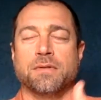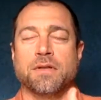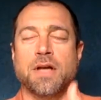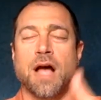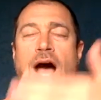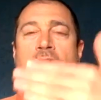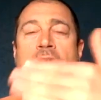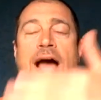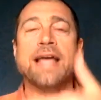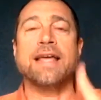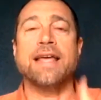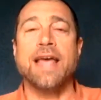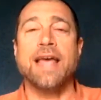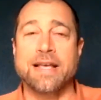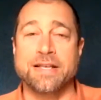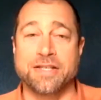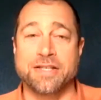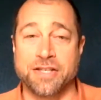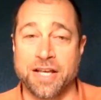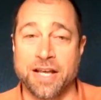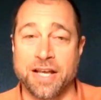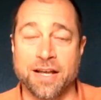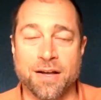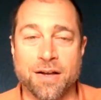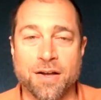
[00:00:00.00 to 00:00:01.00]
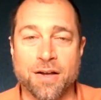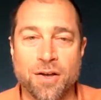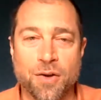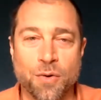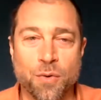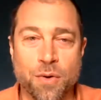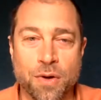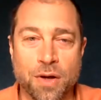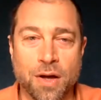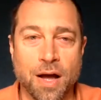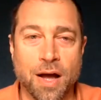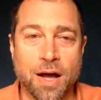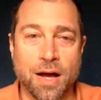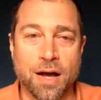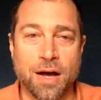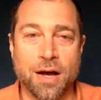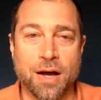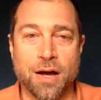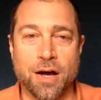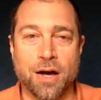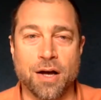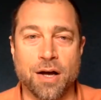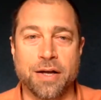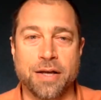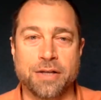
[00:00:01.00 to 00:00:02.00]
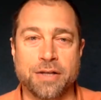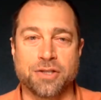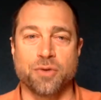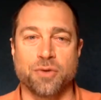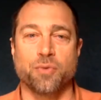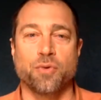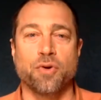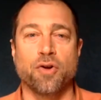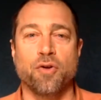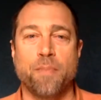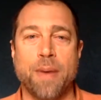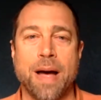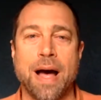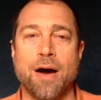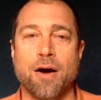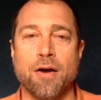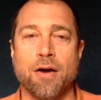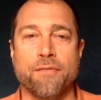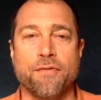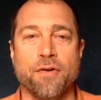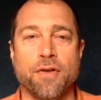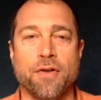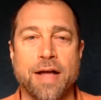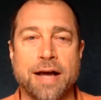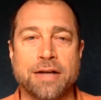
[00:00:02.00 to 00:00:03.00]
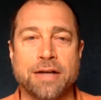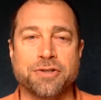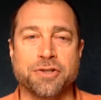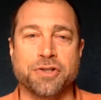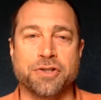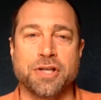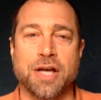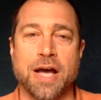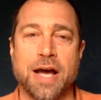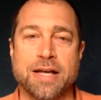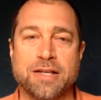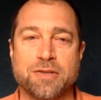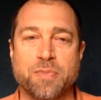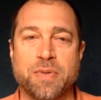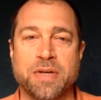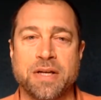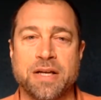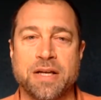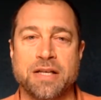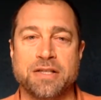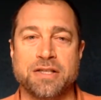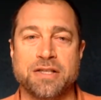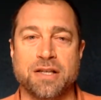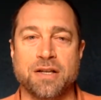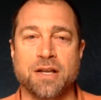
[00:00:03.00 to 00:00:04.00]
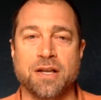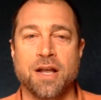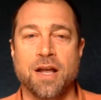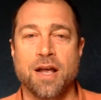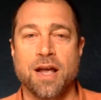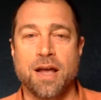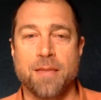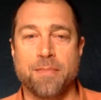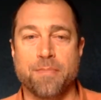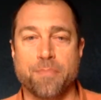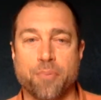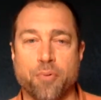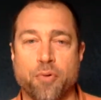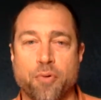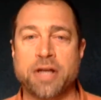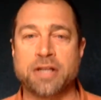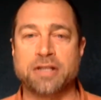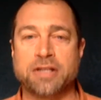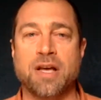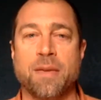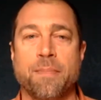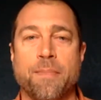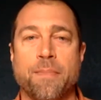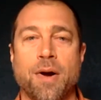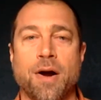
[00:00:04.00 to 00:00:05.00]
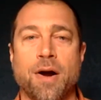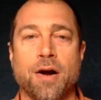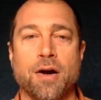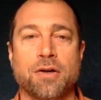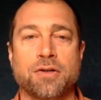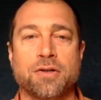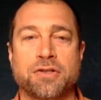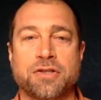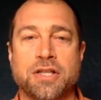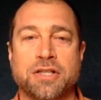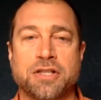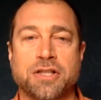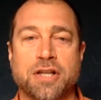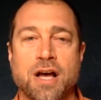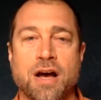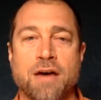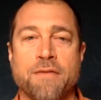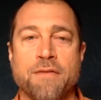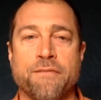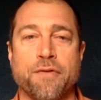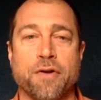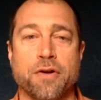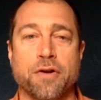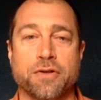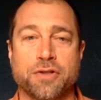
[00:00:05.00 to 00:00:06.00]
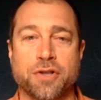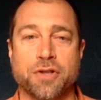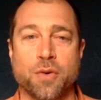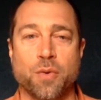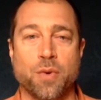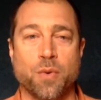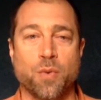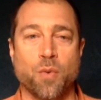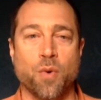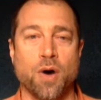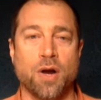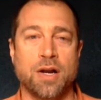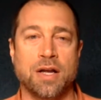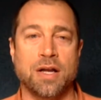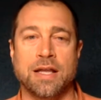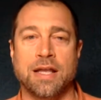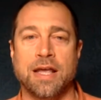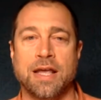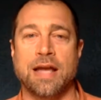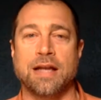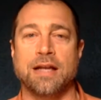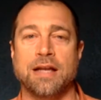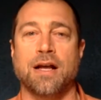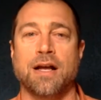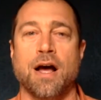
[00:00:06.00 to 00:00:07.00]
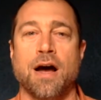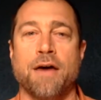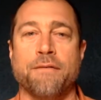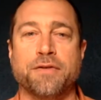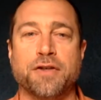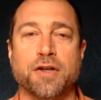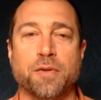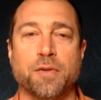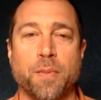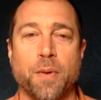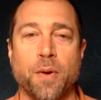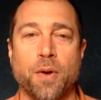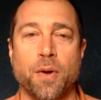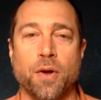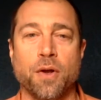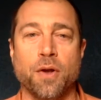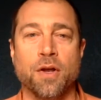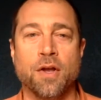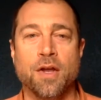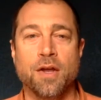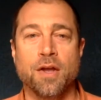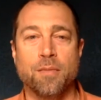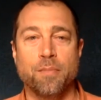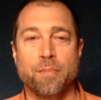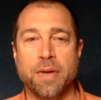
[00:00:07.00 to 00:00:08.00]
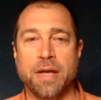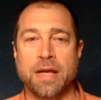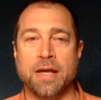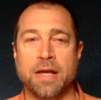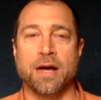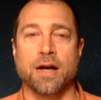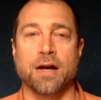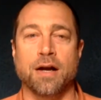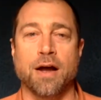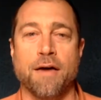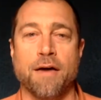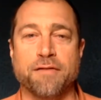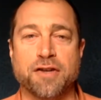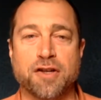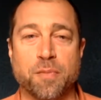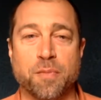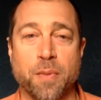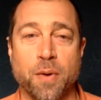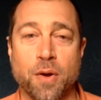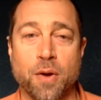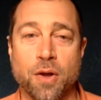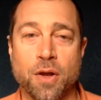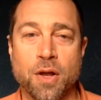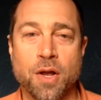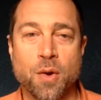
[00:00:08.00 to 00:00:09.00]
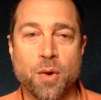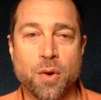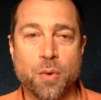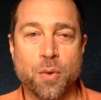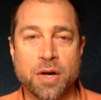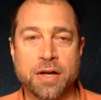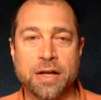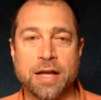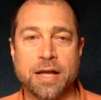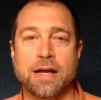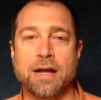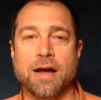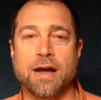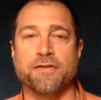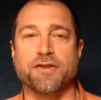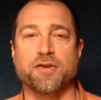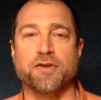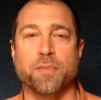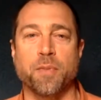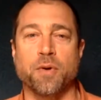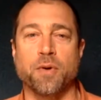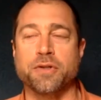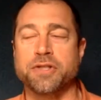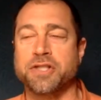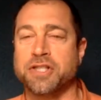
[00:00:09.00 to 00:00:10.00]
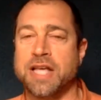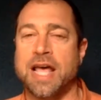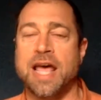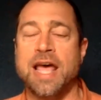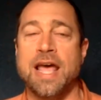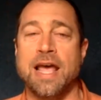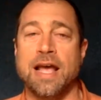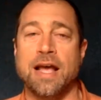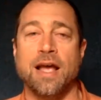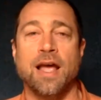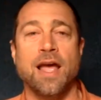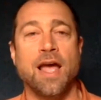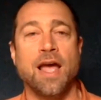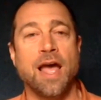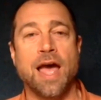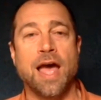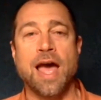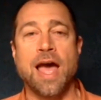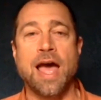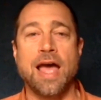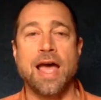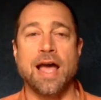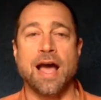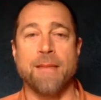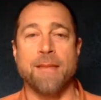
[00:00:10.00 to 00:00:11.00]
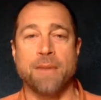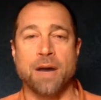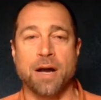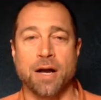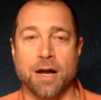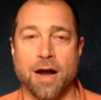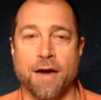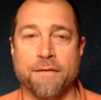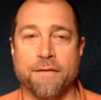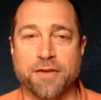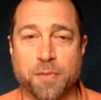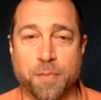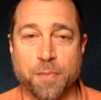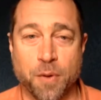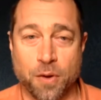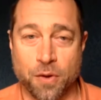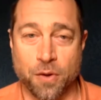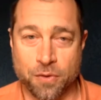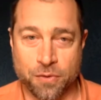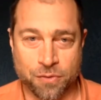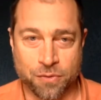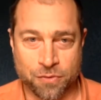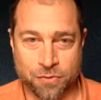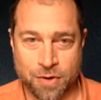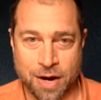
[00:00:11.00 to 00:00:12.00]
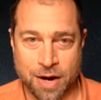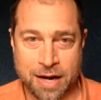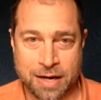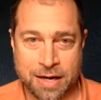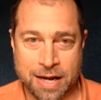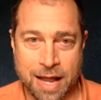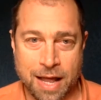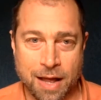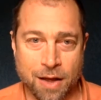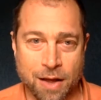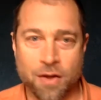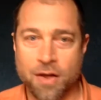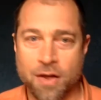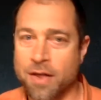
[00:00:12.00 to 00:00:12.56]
eye gazing is a real powerful exercise because it brings up our discomfort. So we want to get comfortable being uncomfortable. We want to get comfortable saying, hey, I'm uncomfortable right now.